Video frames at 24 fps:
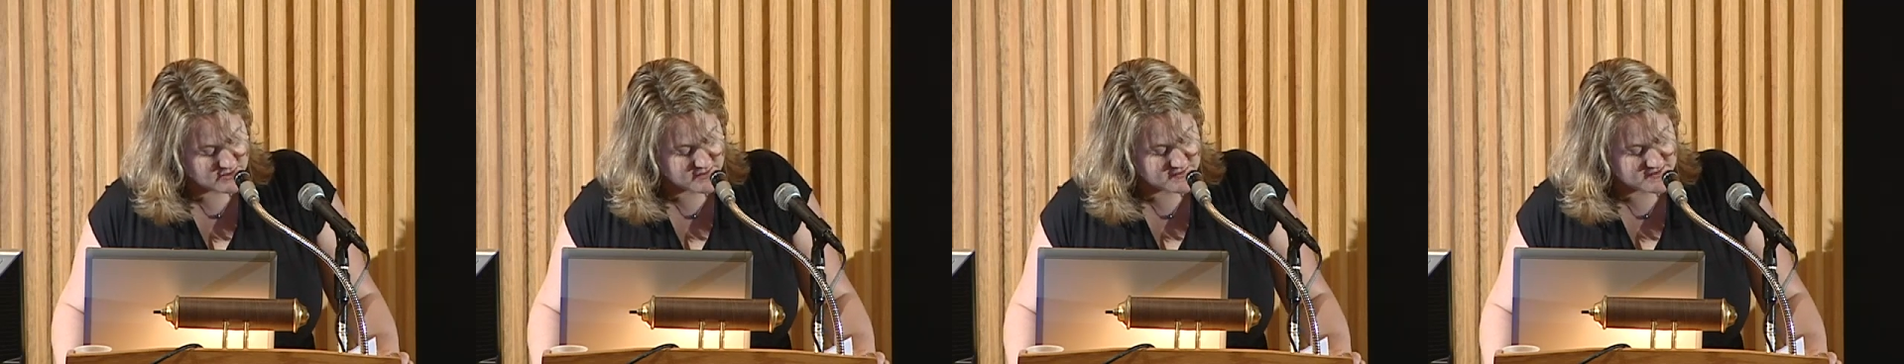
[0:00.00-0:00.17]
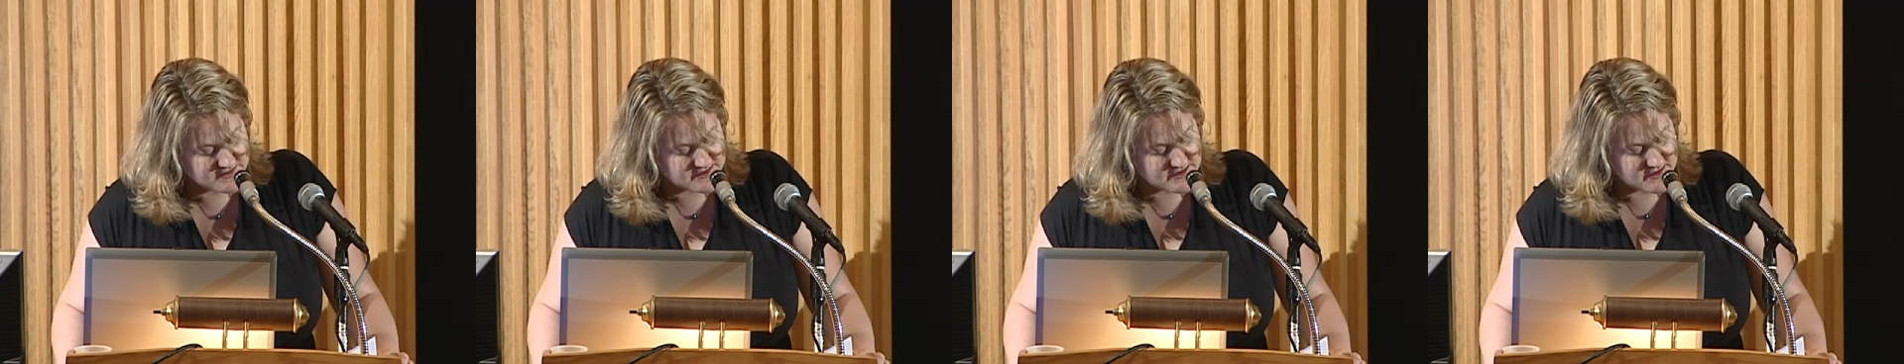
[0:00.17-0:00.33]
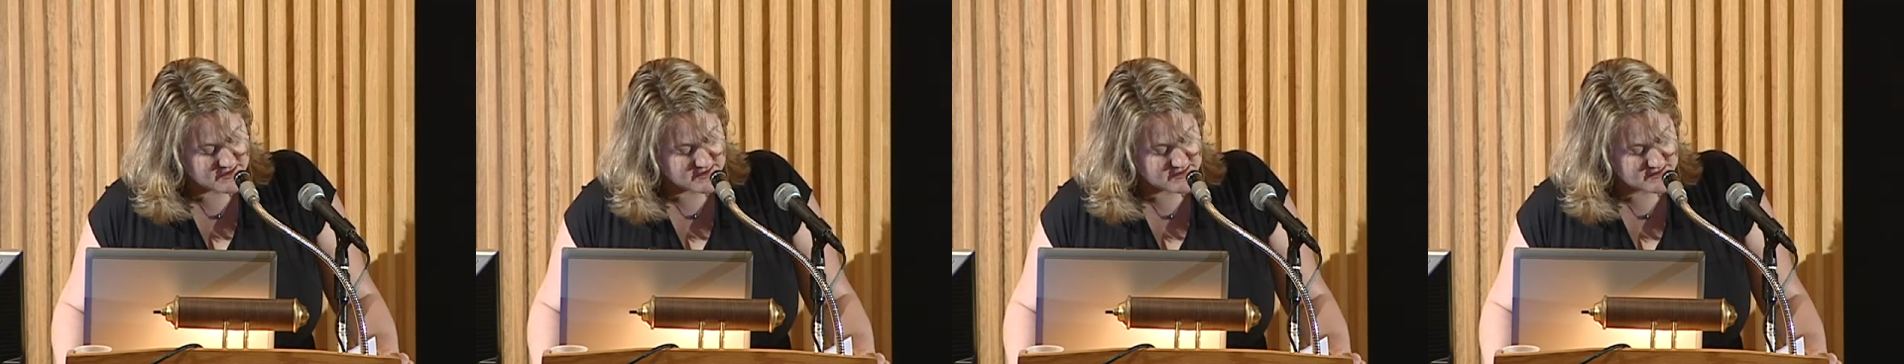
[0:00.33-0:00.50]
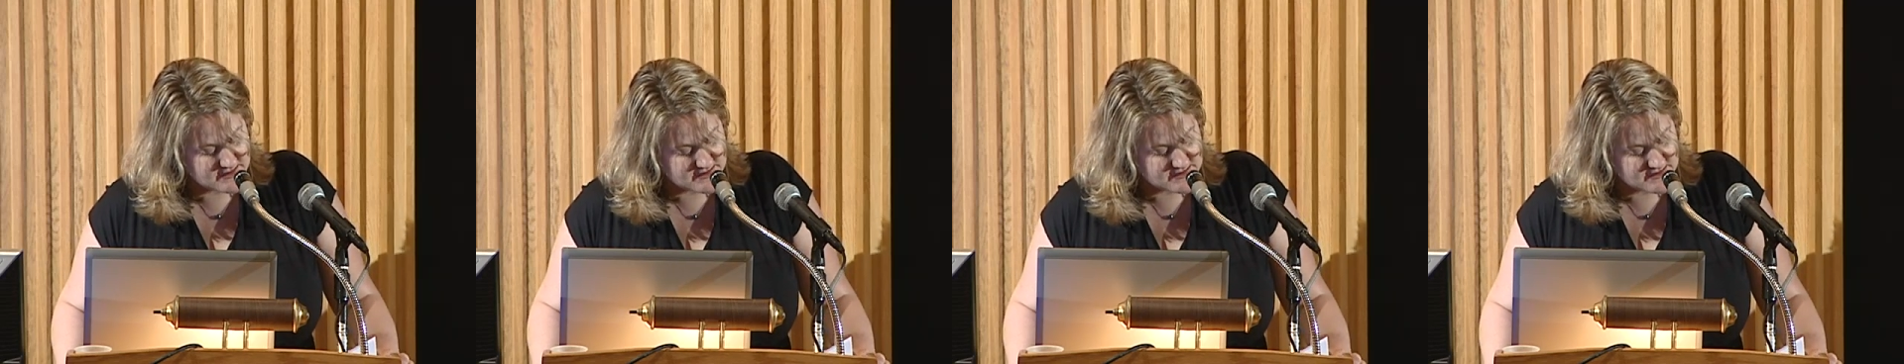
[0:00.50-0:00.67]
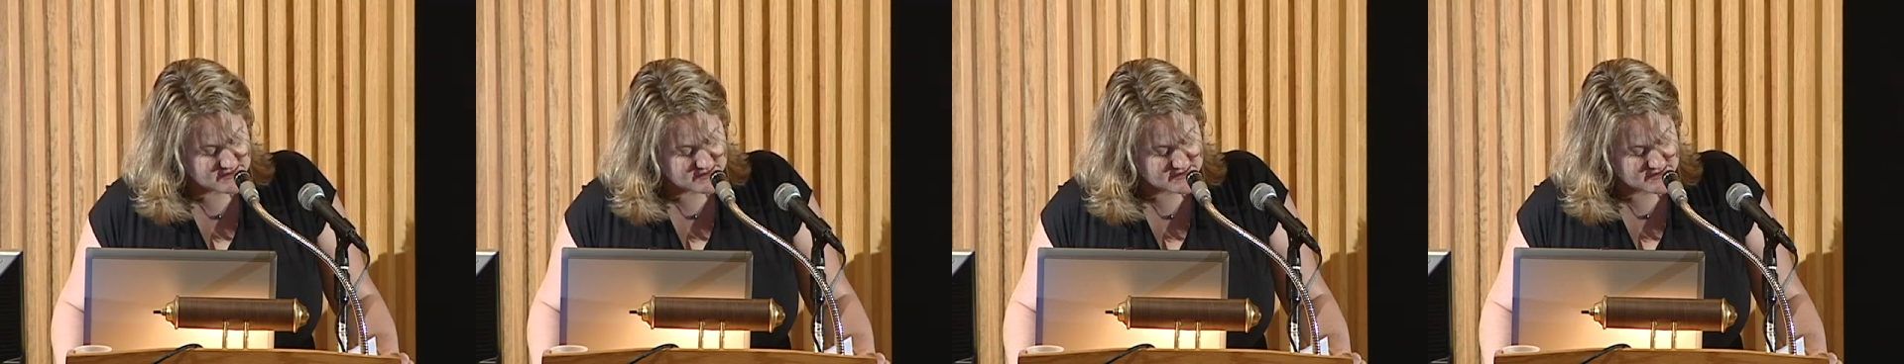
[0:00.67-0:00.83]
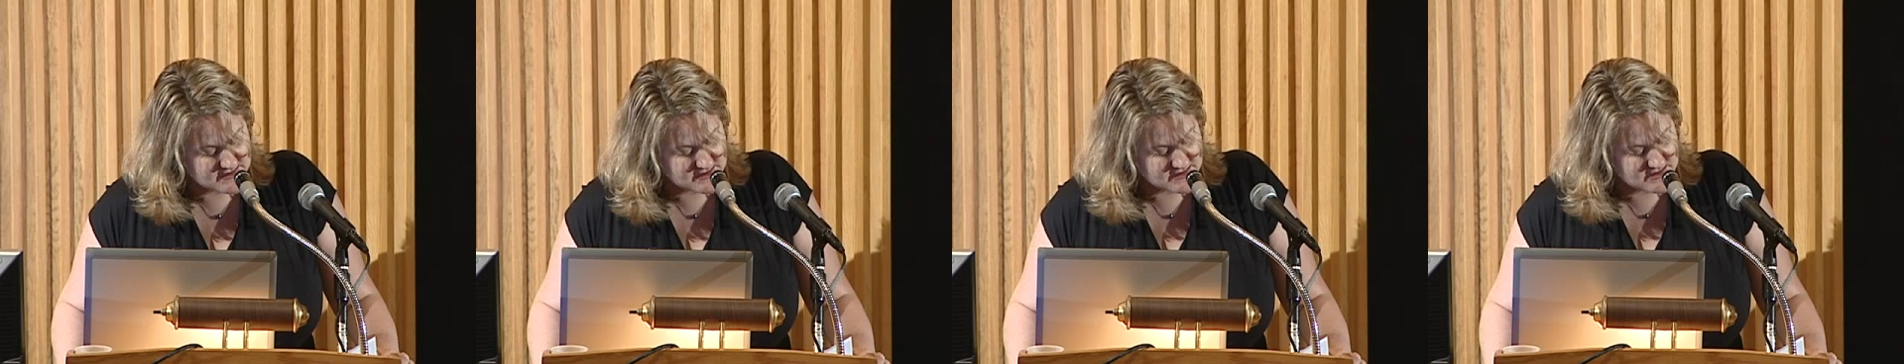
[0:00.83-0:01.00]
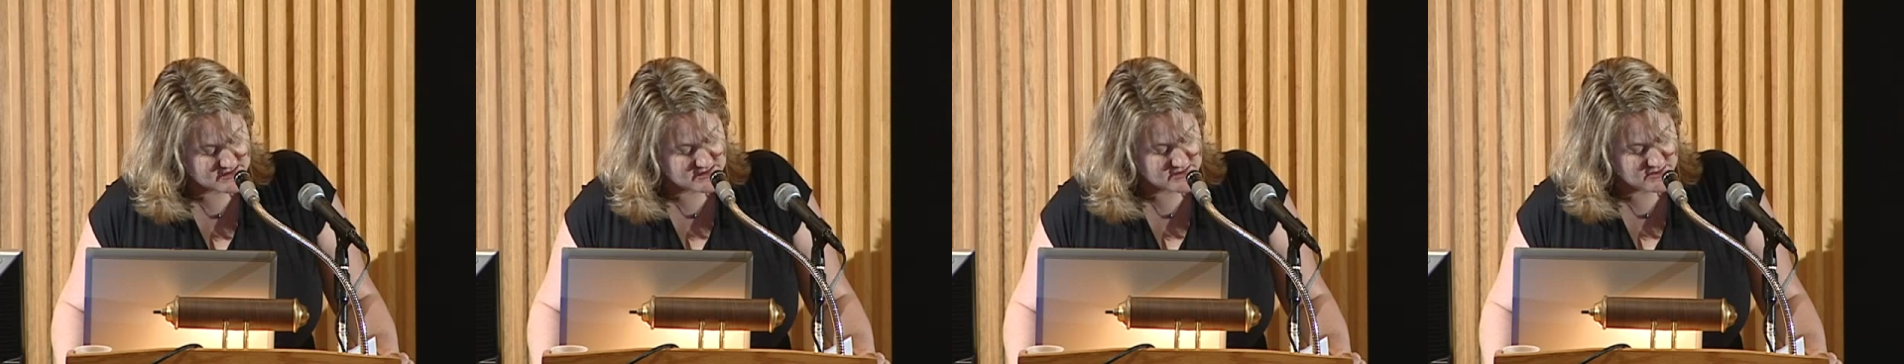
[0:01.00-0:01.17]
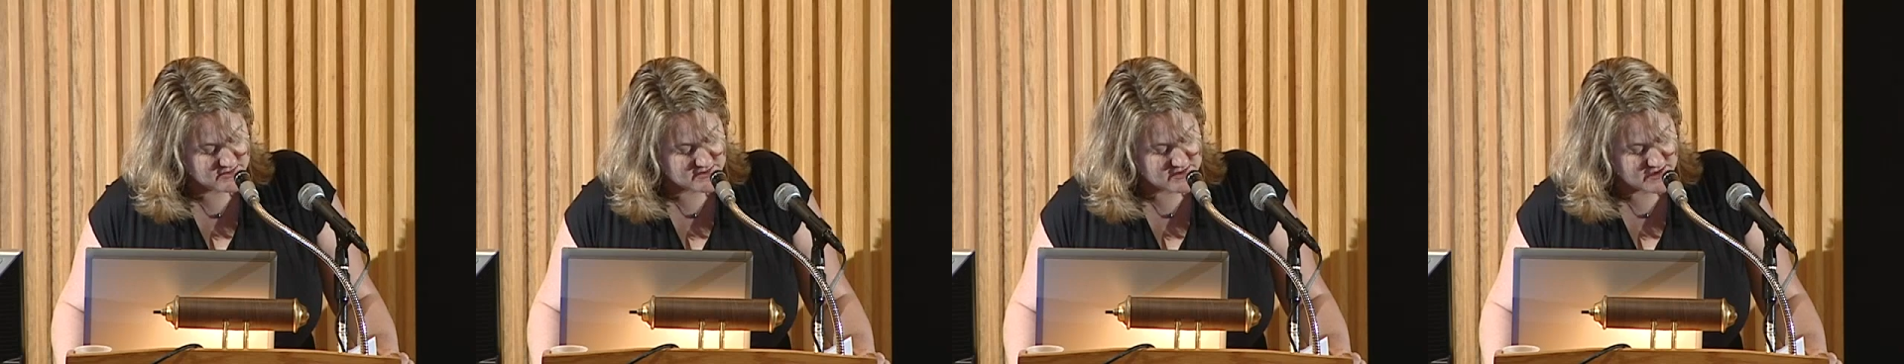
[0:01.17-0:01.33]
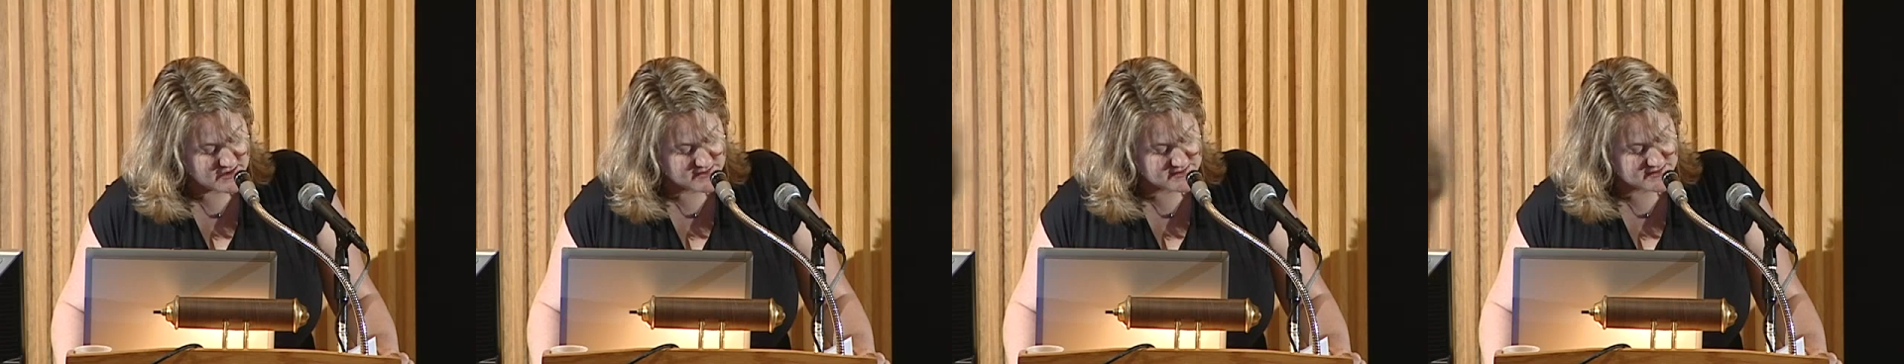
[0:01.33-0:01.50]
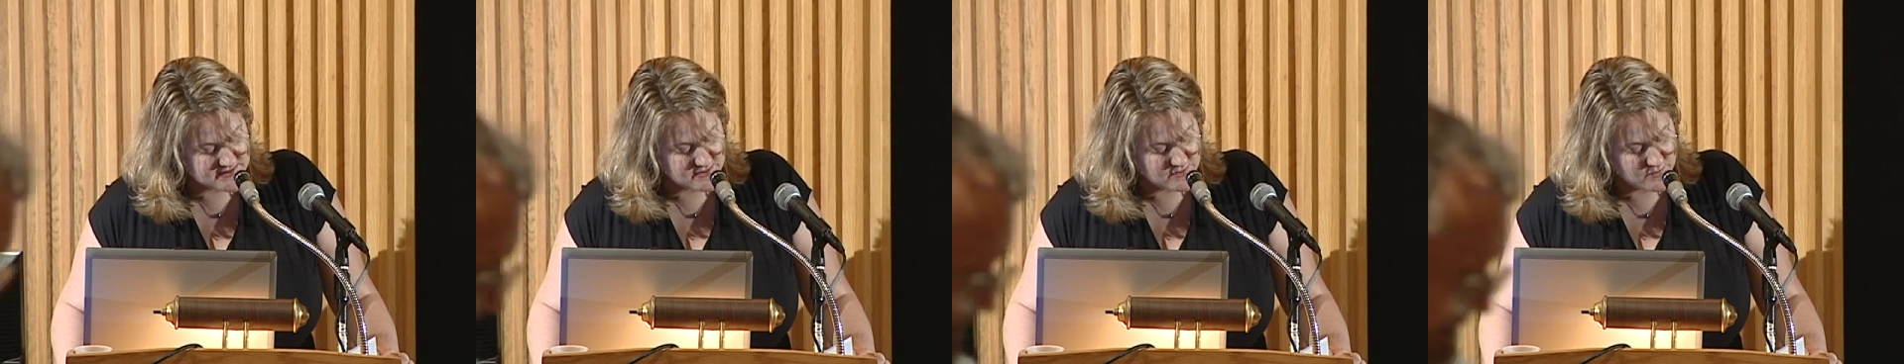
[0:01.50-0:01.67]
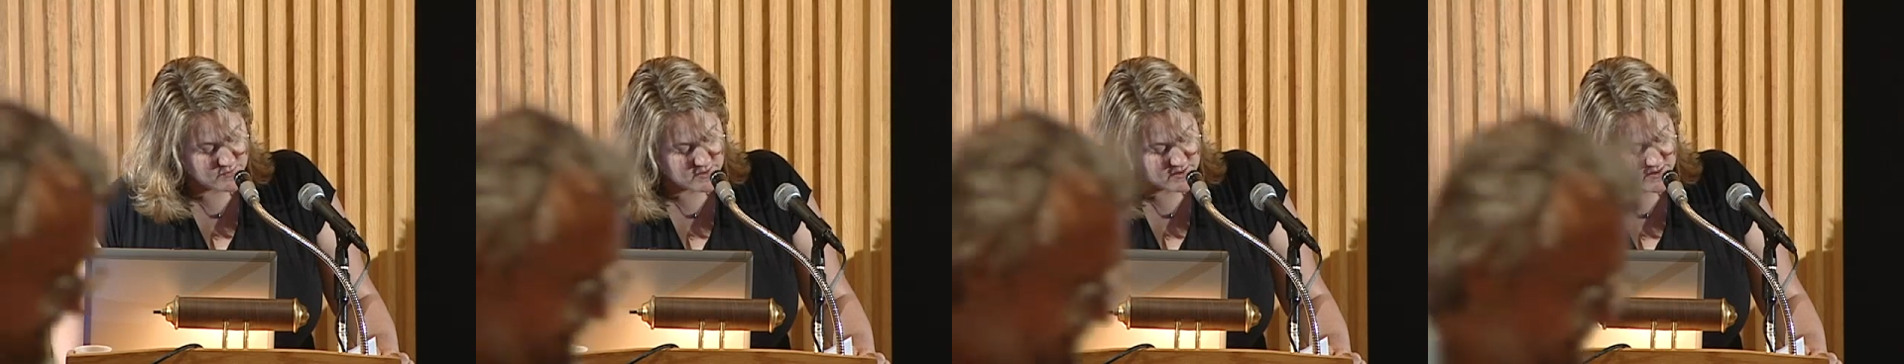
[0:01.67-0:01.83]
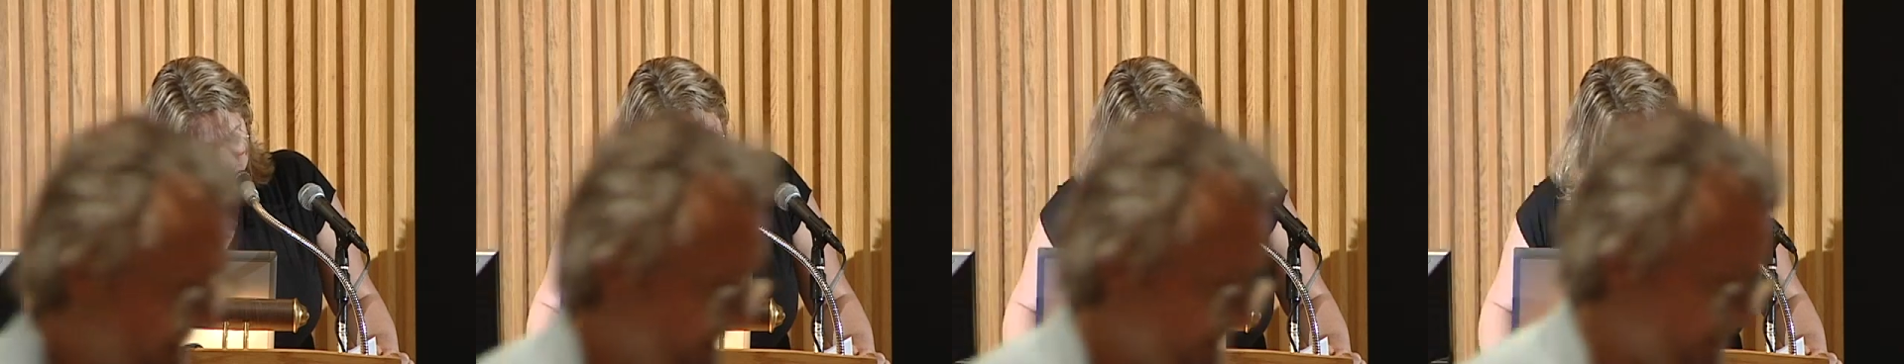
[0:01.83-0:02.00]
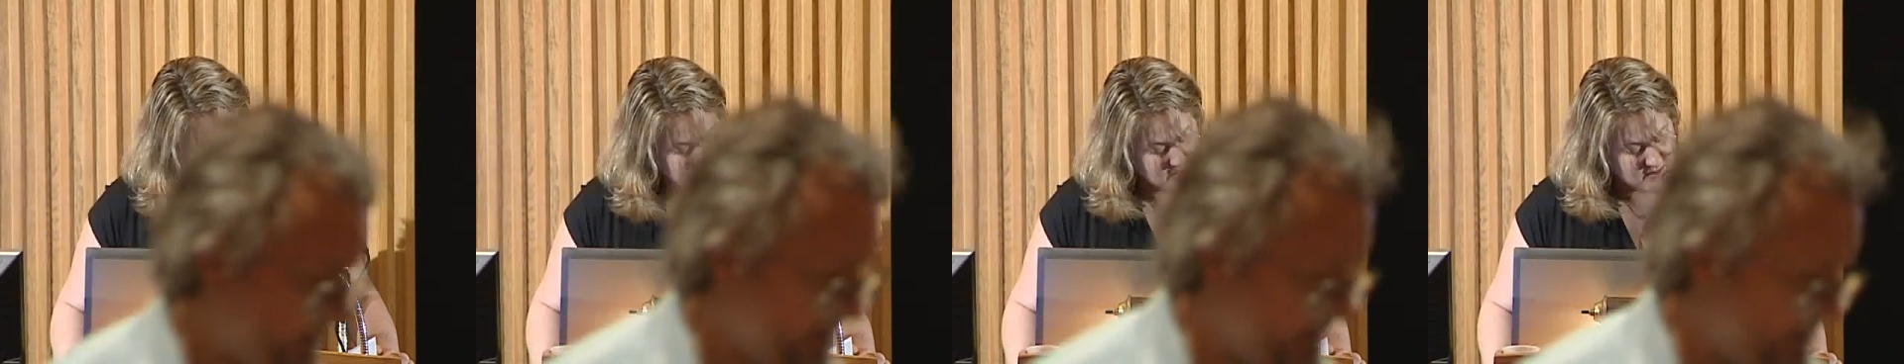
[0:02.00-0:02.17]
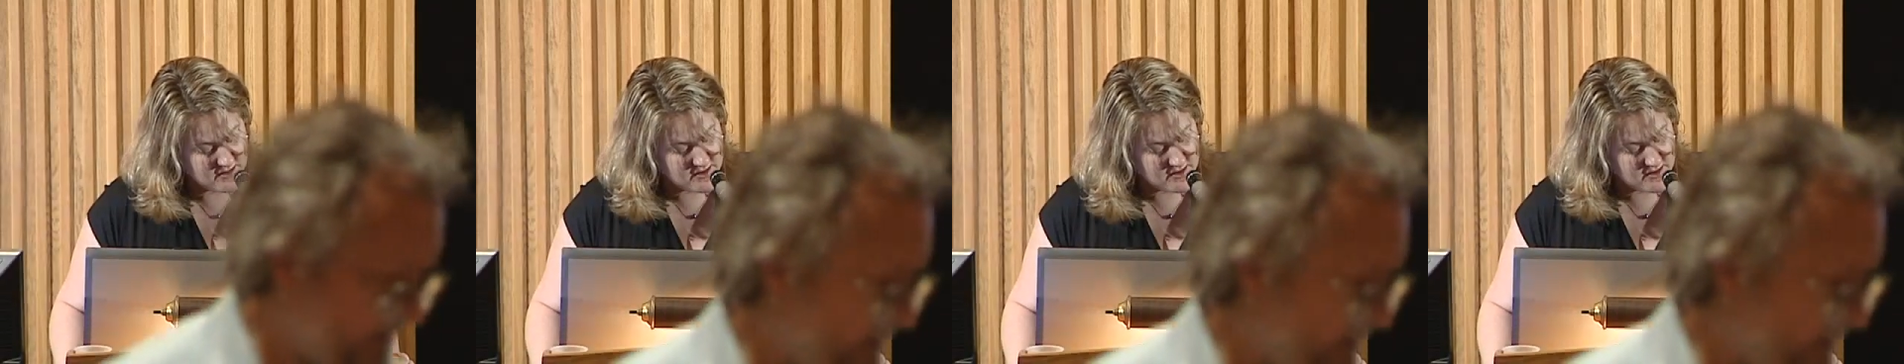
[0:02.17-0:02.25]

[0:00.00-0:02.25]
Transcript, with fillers: earth sciences in 2001